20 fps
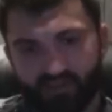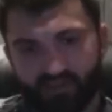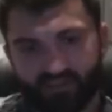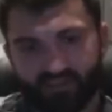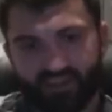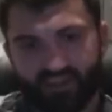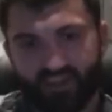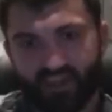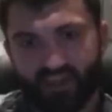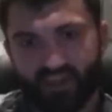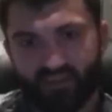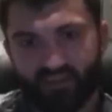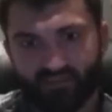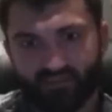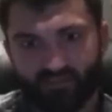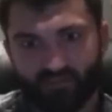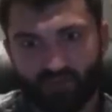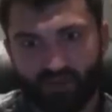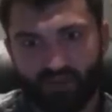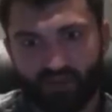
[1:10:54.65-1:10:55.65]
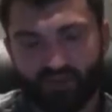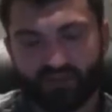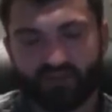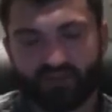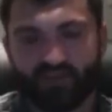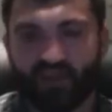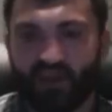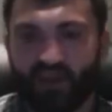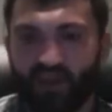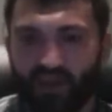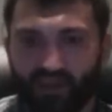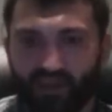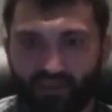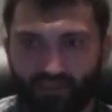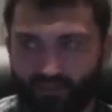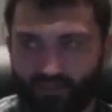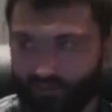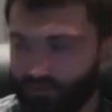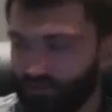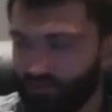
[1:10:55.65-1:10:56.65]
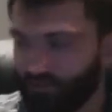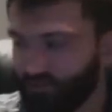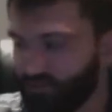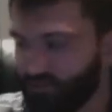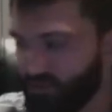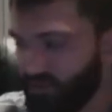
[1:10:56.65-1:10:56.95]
they have sponsor, I don't,